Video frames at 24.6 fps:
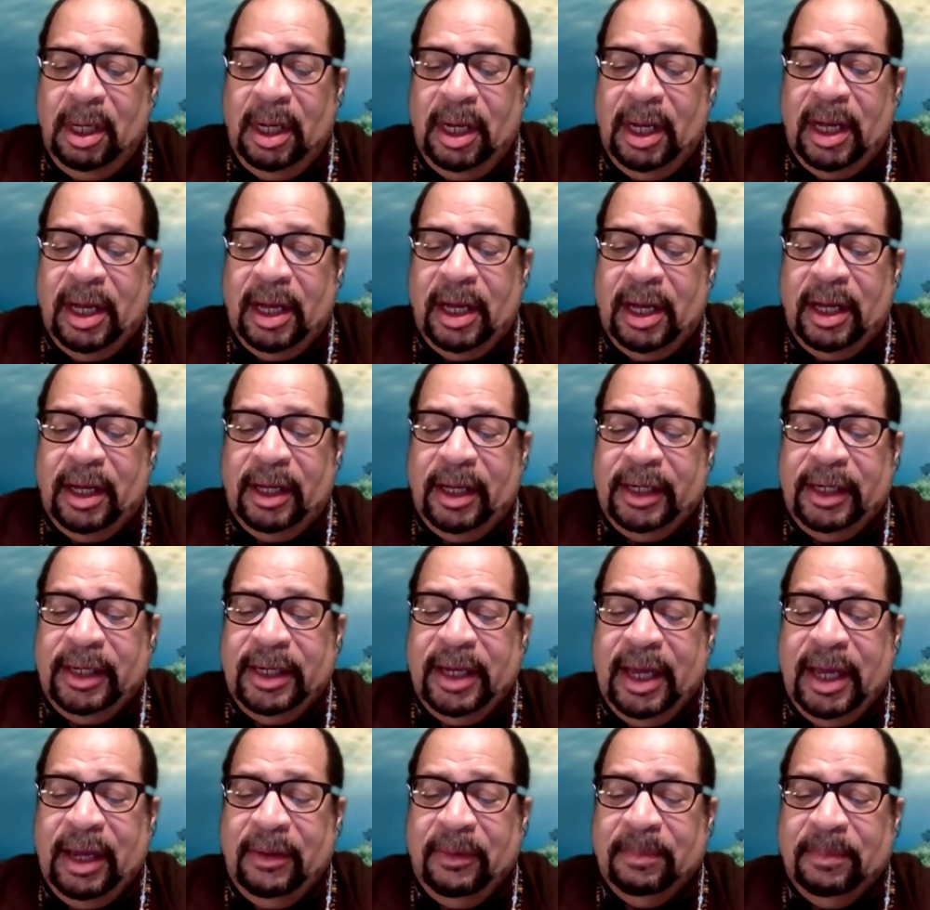And
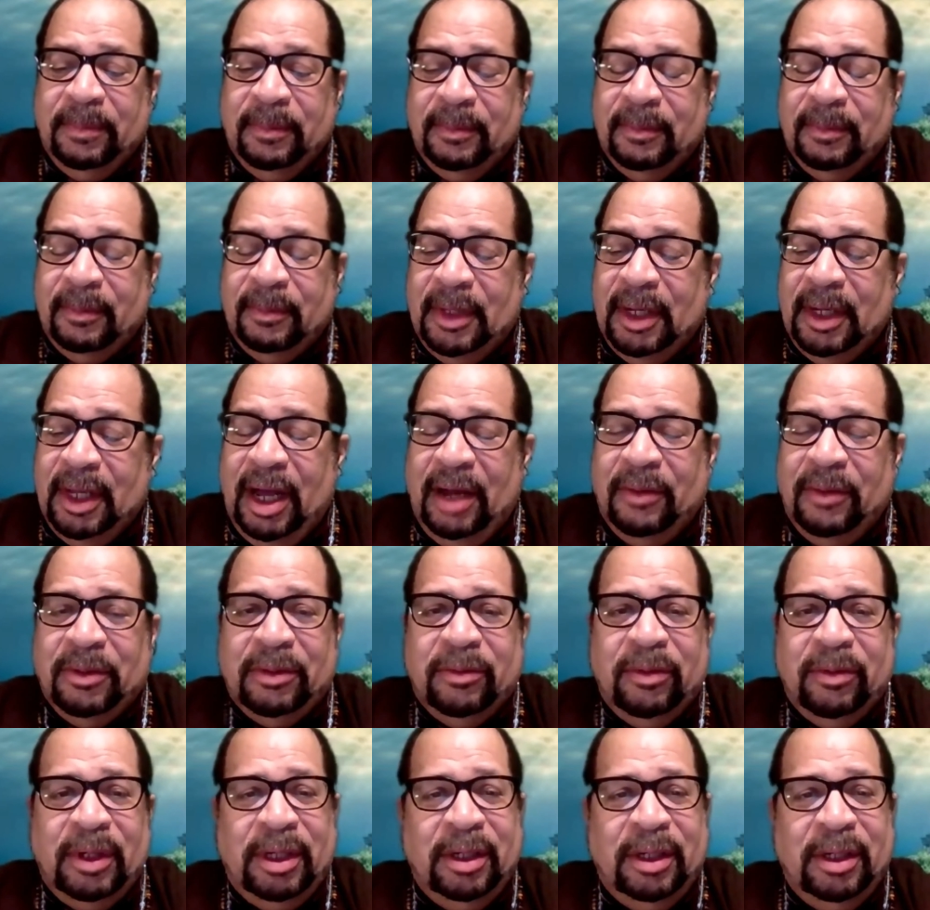I was
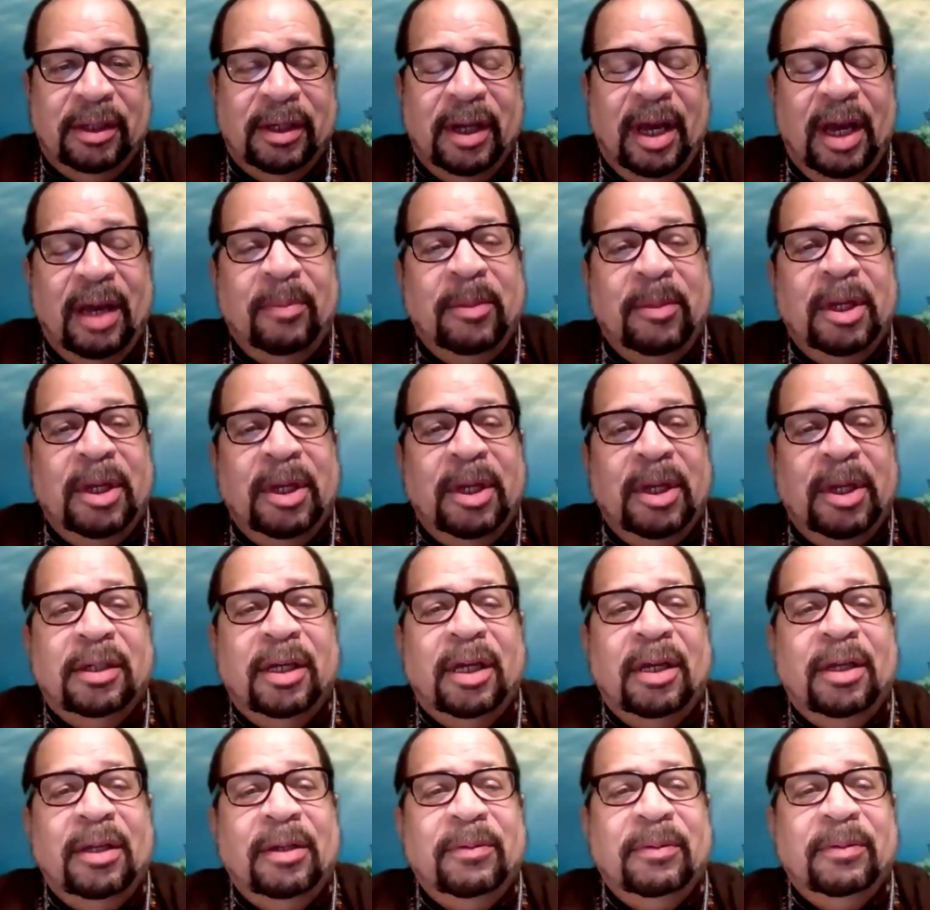really stymied
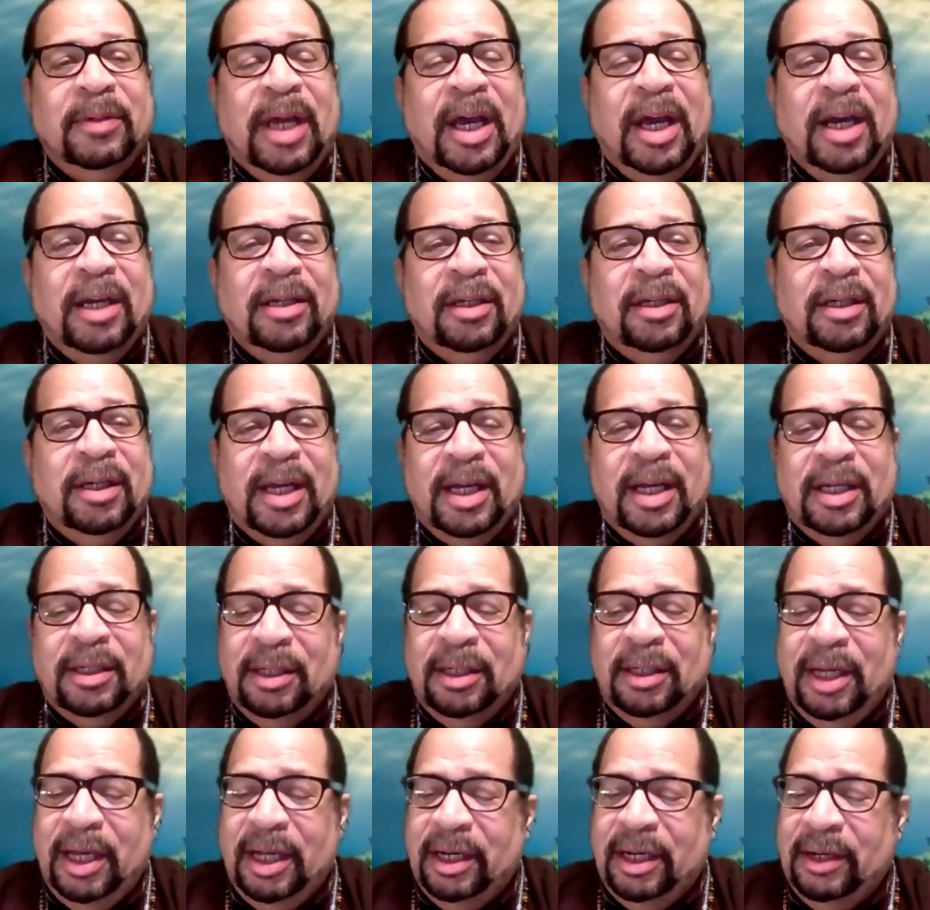until actually last
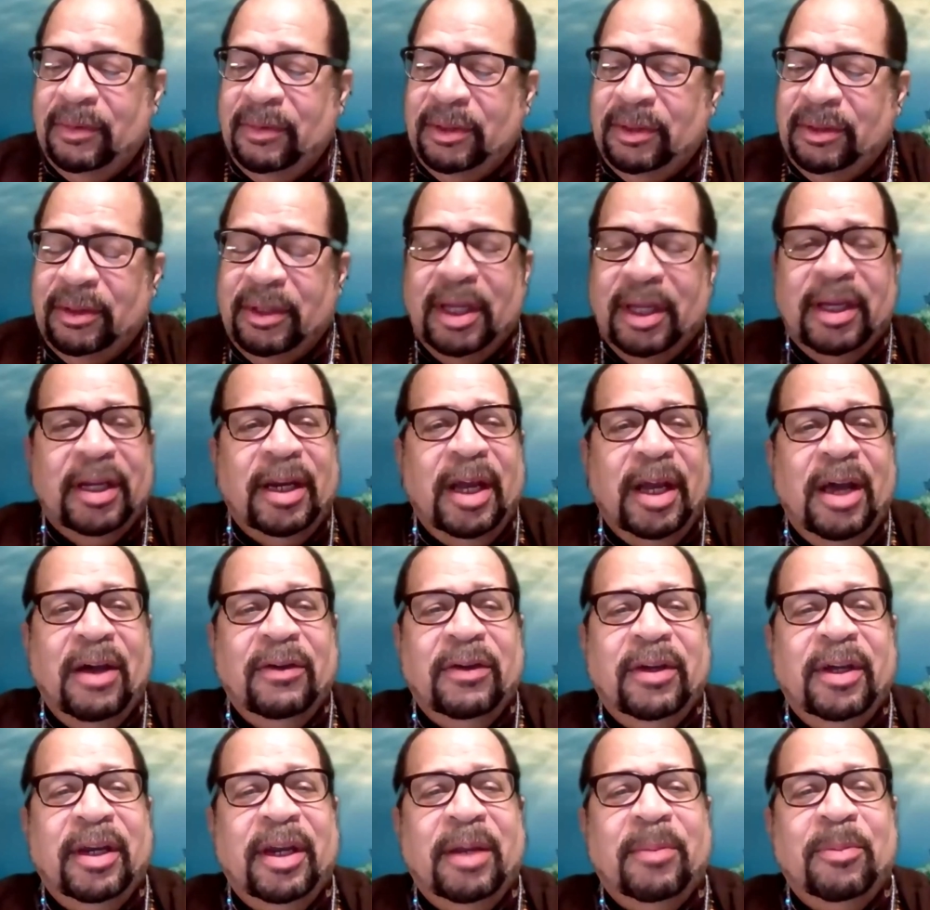night. I was thinking, how
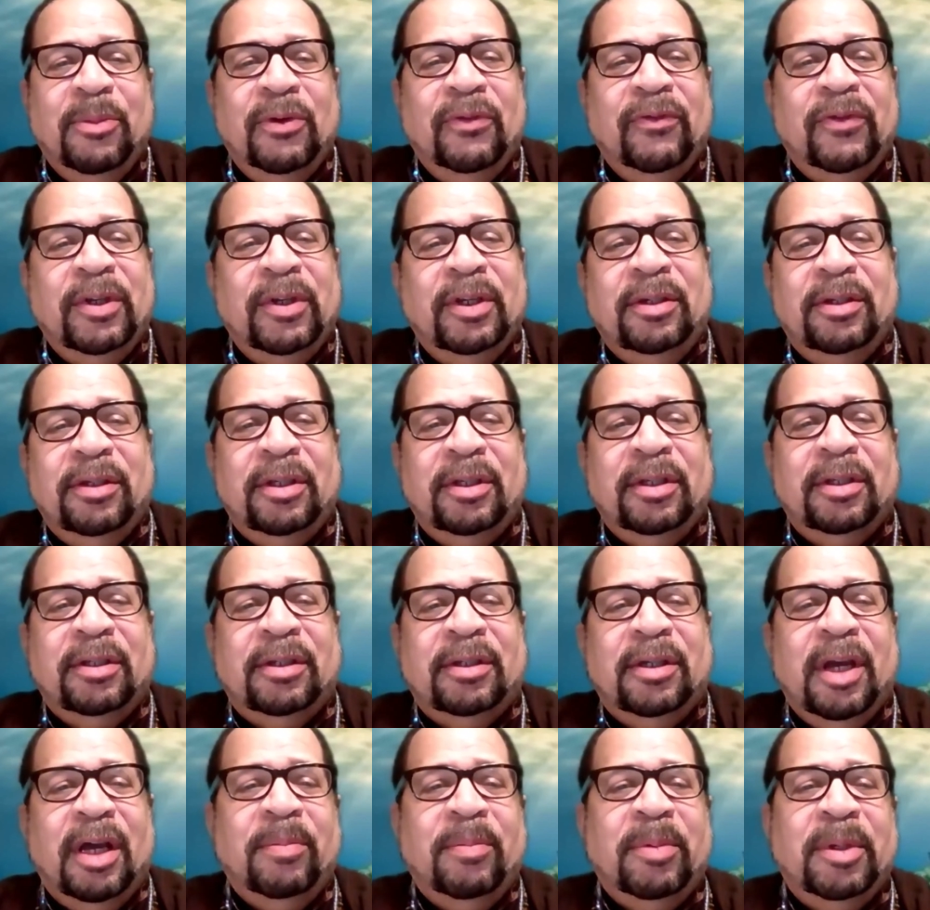can I move into this
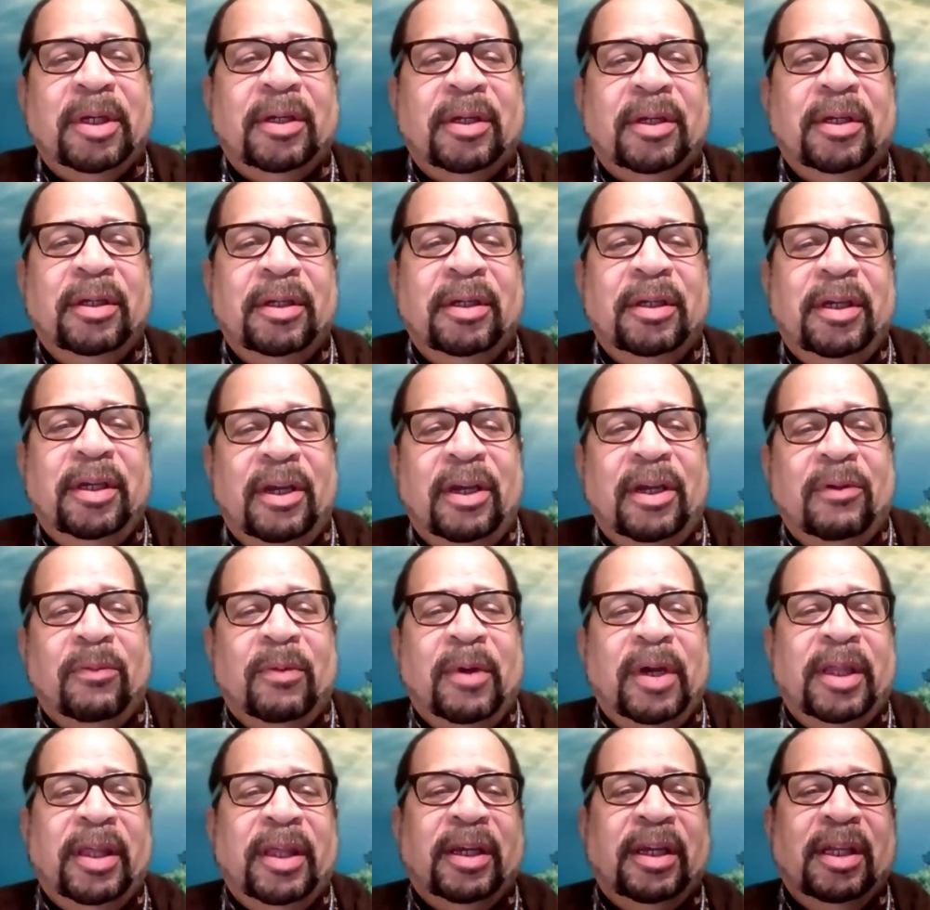topic in a way
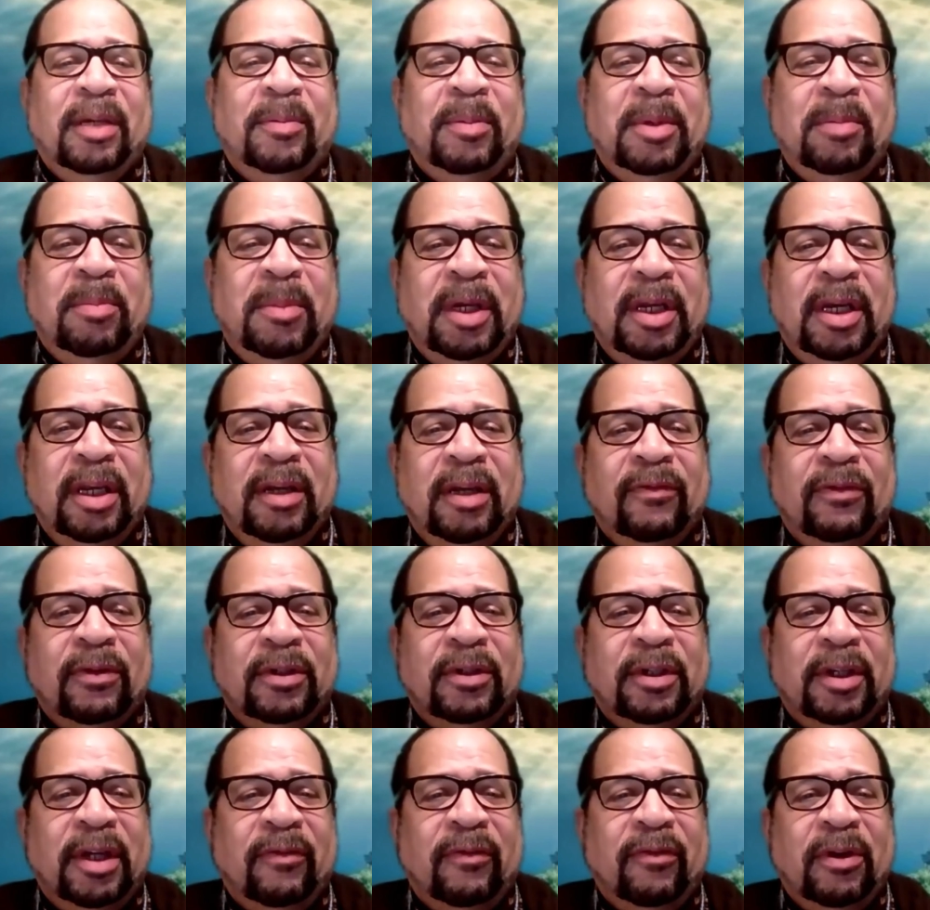that can be meaningful
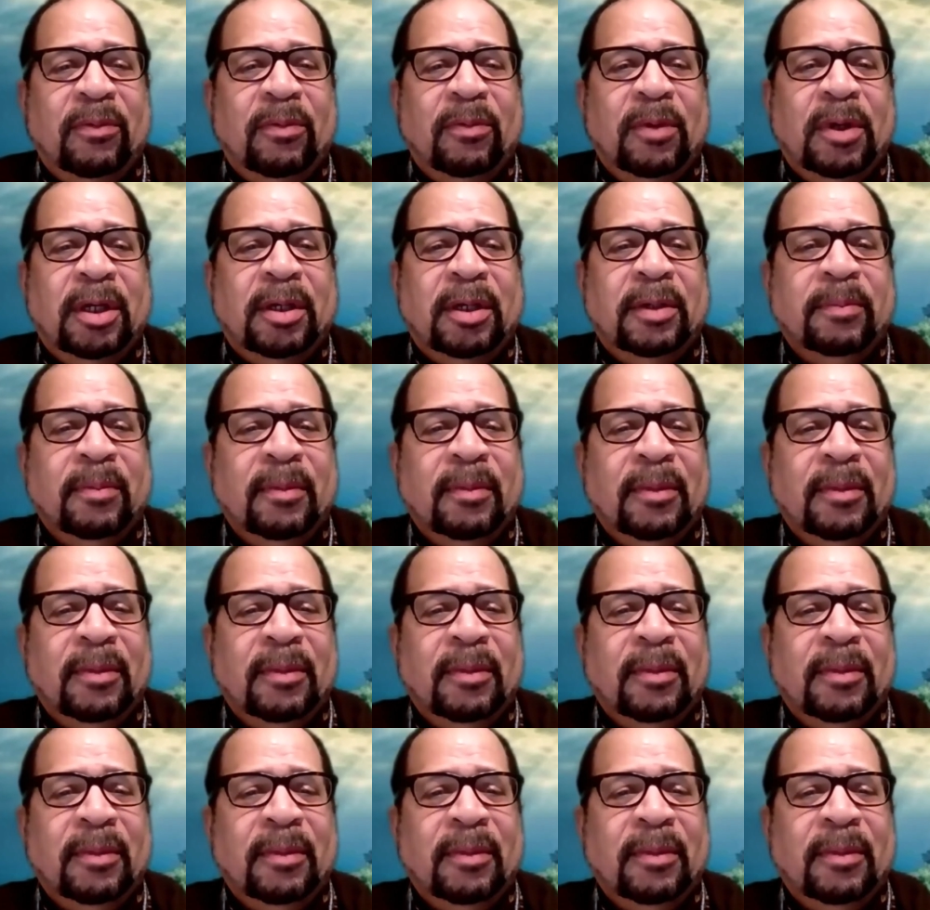to everyone?